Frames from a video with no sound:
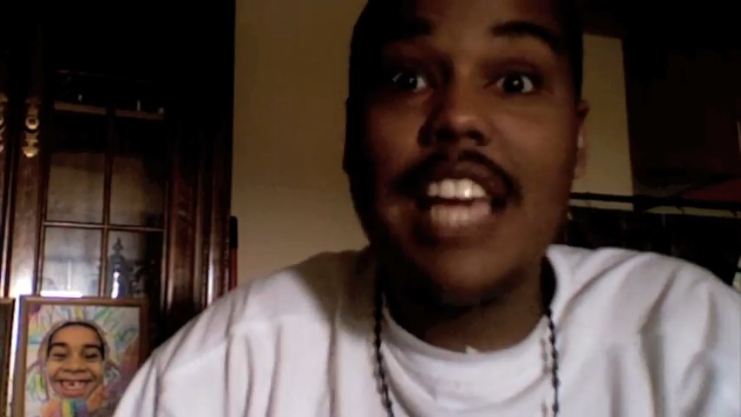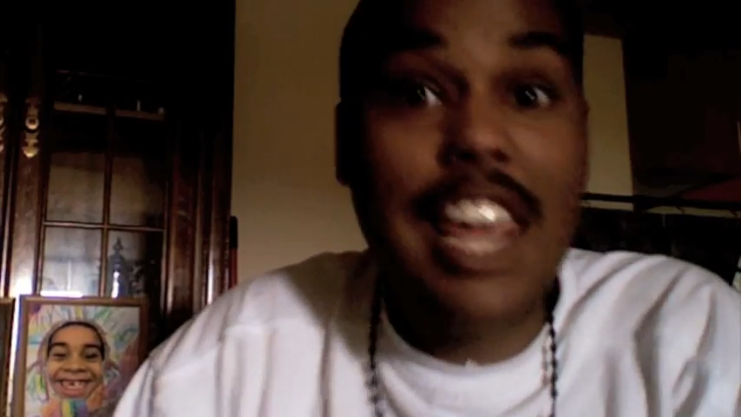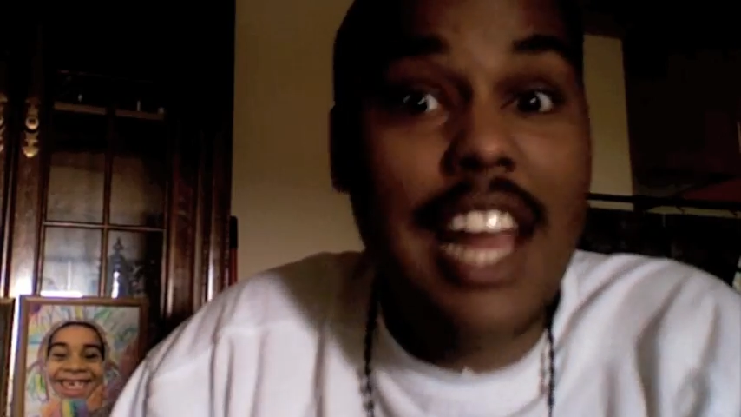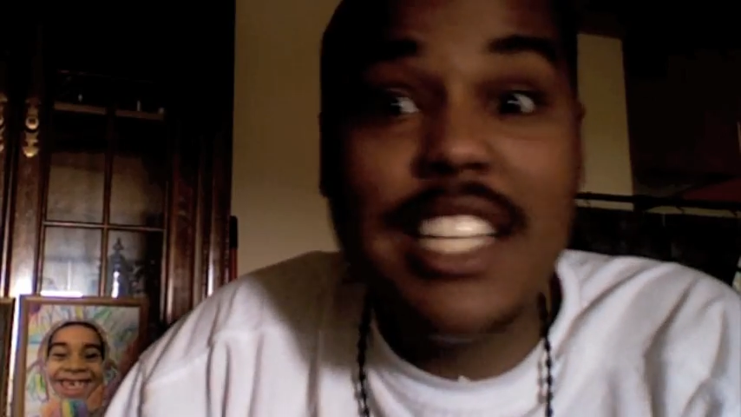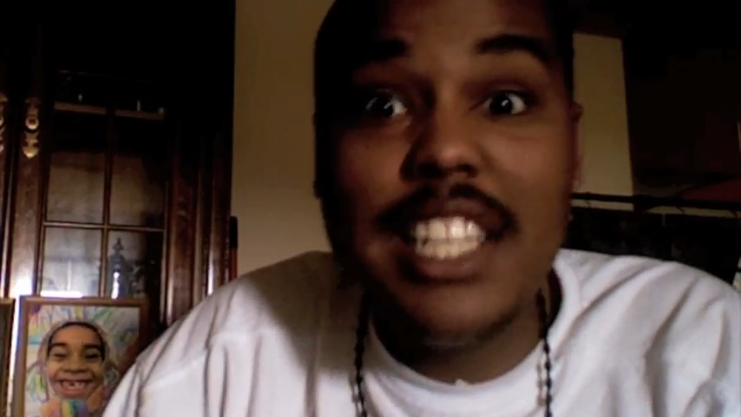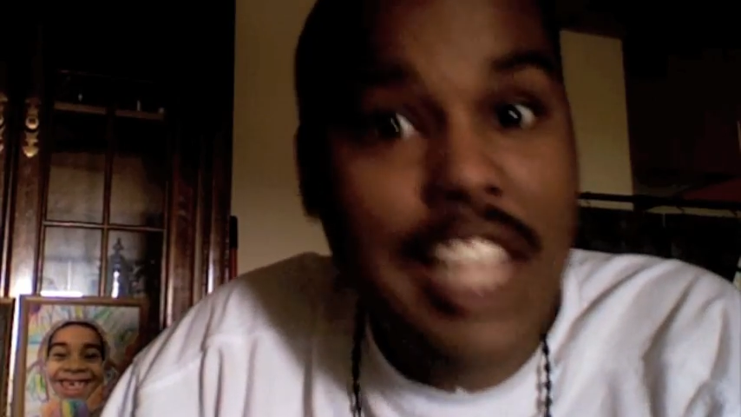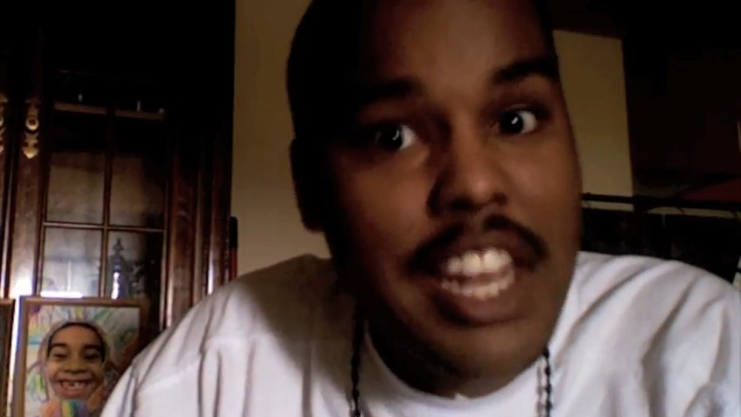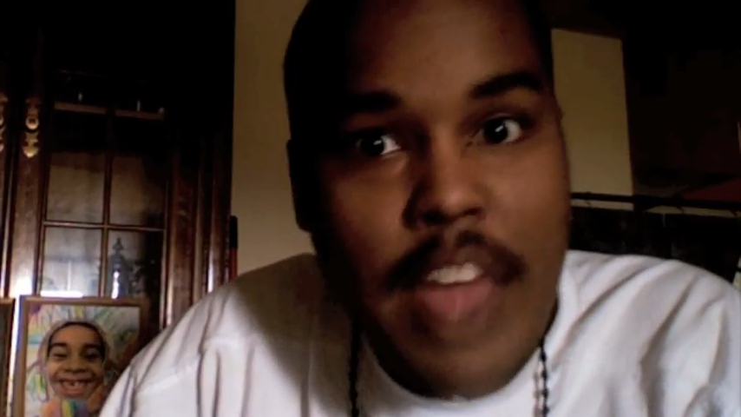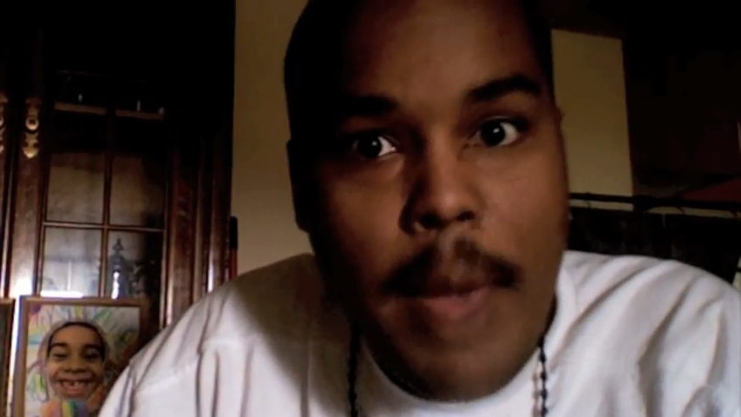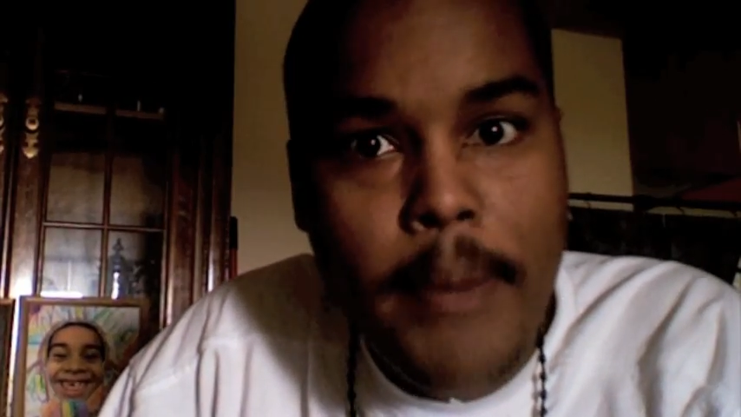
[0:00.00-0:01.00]
Speaker 1: And I deleted
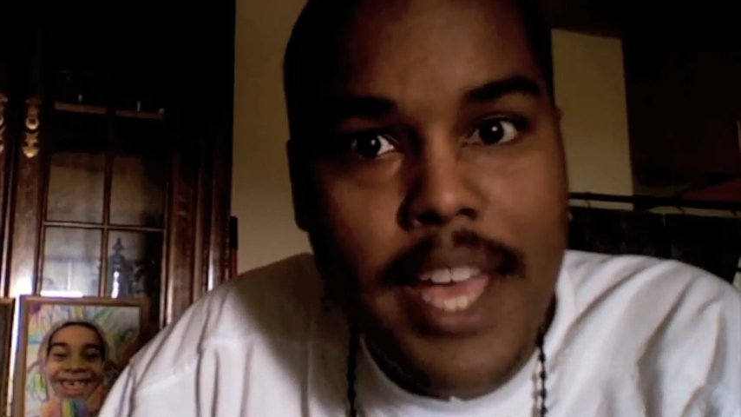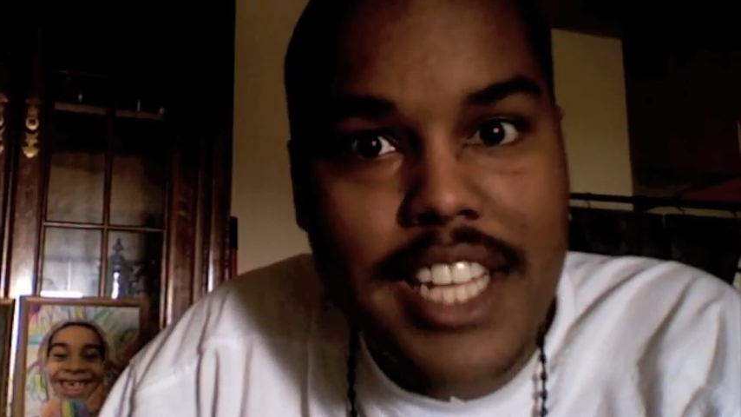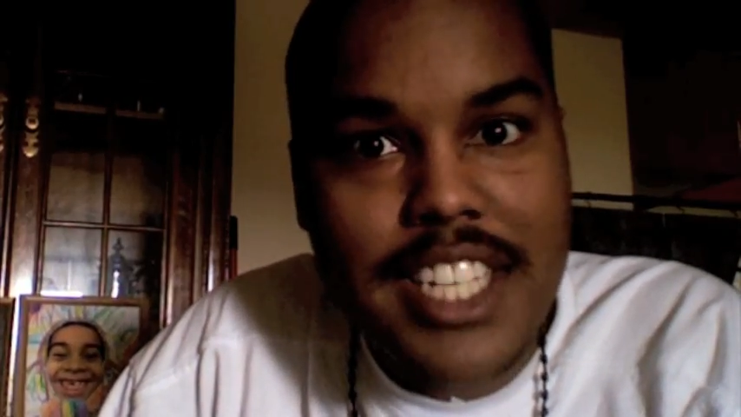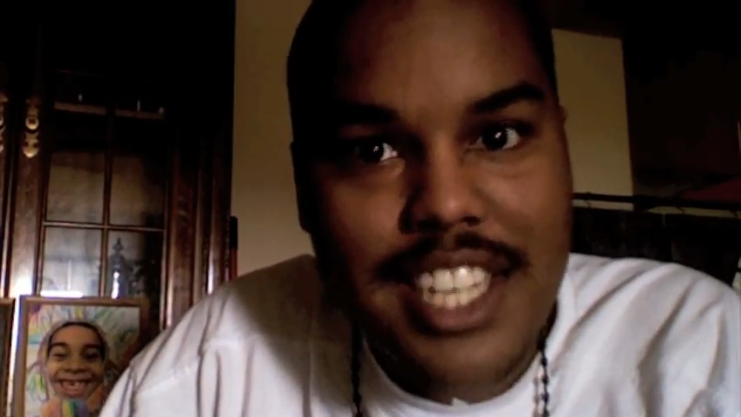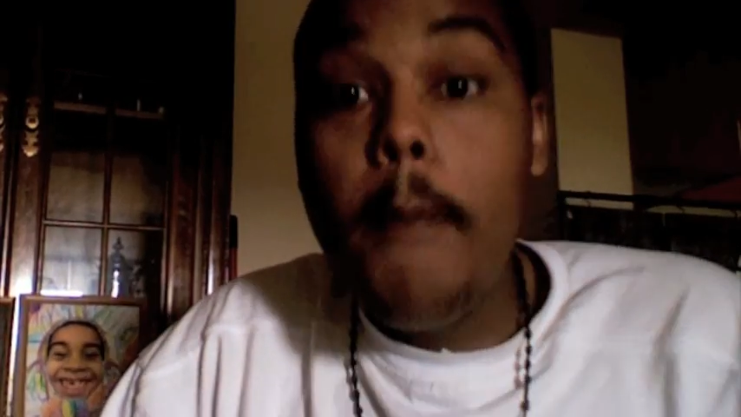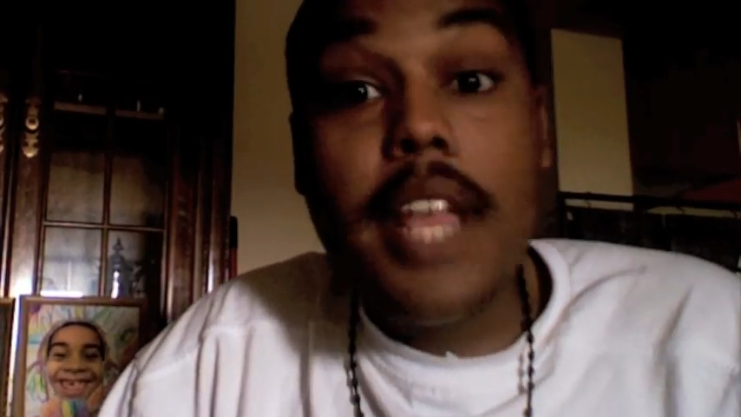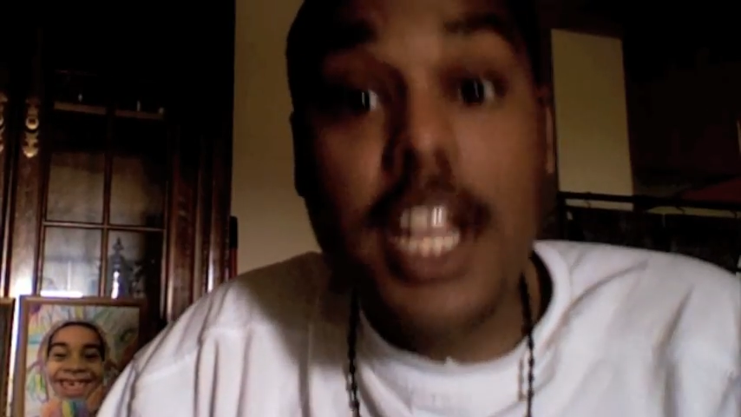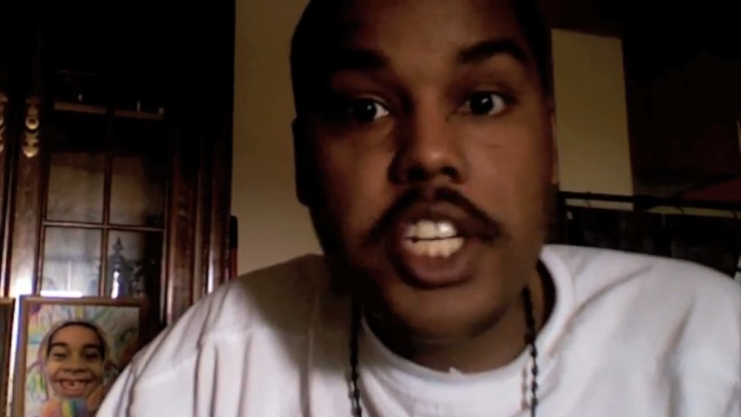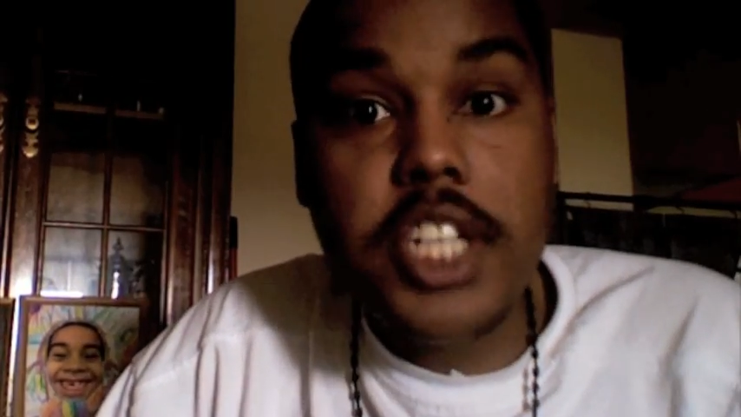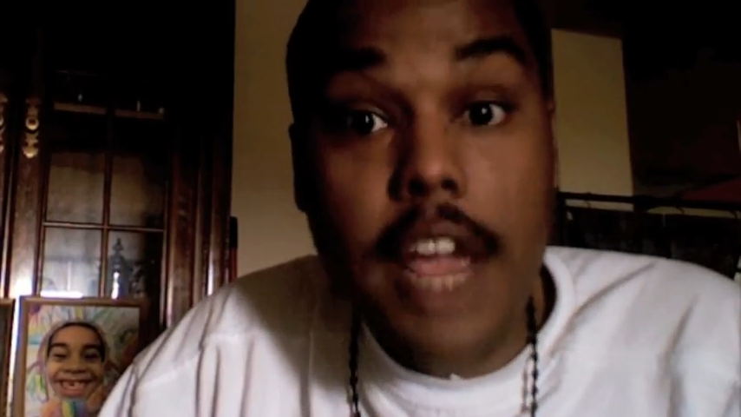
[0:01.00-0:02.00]
that bitch
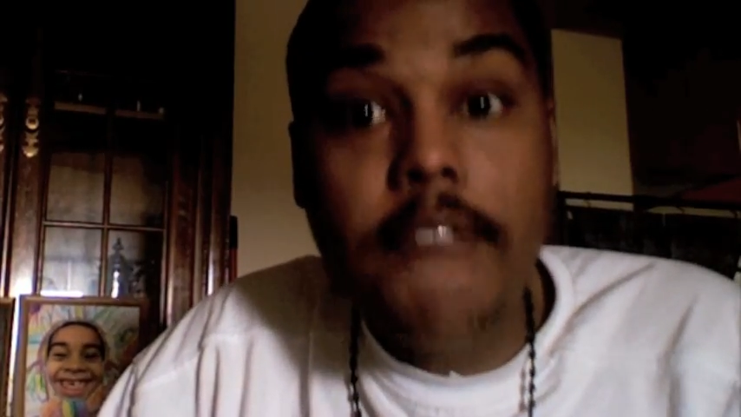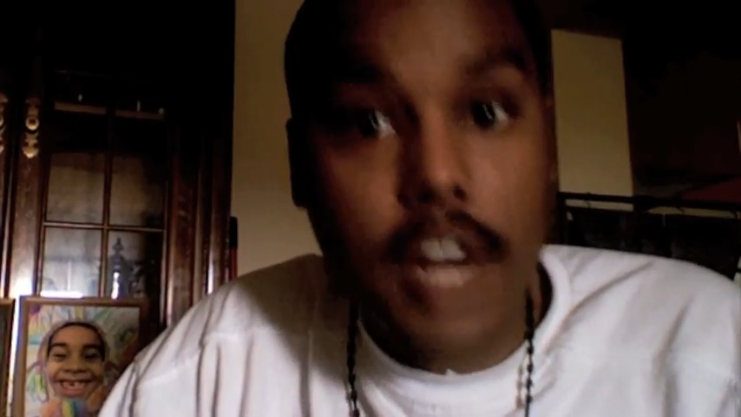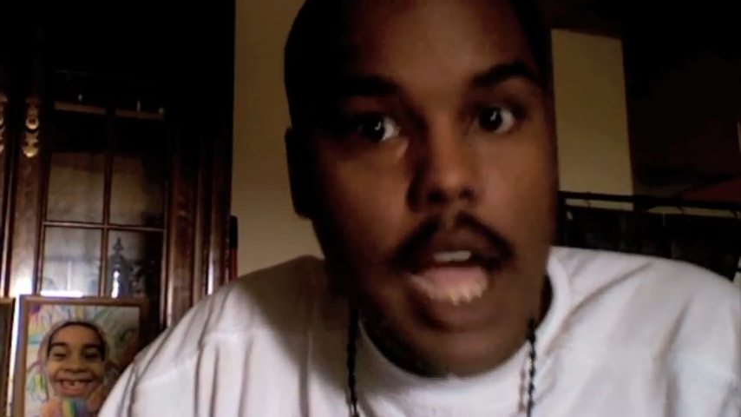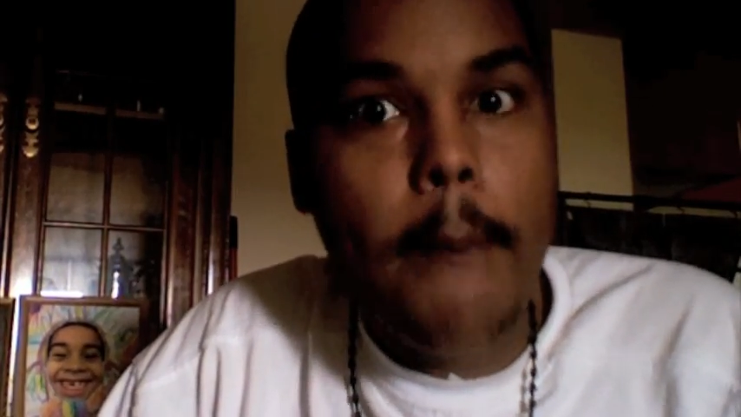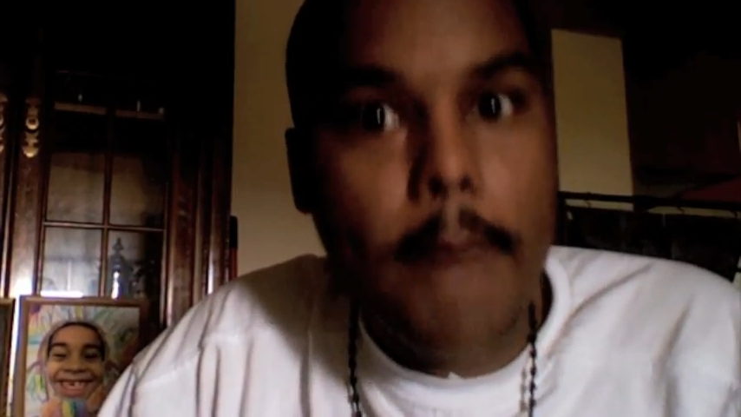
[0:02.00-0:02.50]
because she forgot